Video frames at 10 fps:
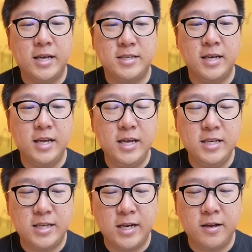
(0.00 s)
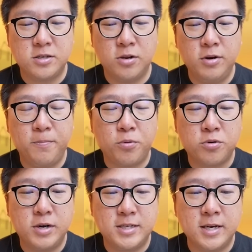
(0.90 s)
as it is, and then slowly
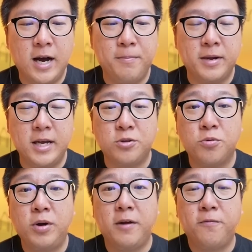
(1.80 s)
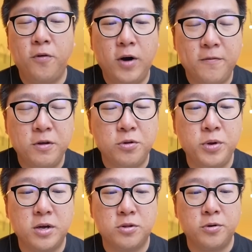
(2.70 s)
progressing up again to rank 4 after
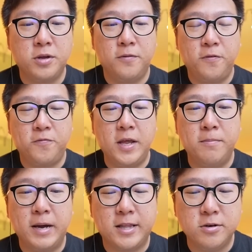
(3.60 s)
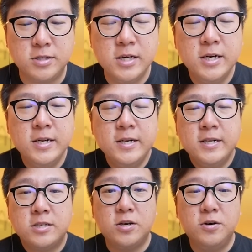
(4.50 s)
doing a total of 15 battles.
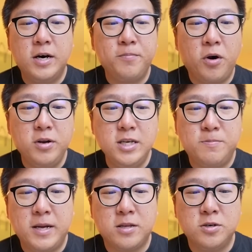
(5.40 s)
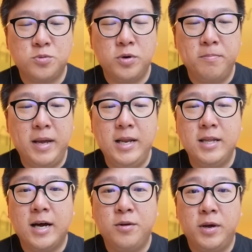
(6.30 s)
So all these battles were mainly
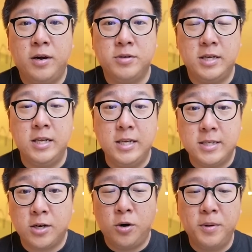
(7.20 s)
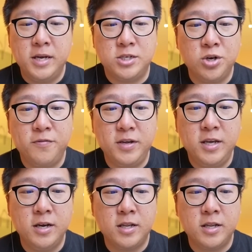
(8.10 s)
done when I was in this accommodation over here.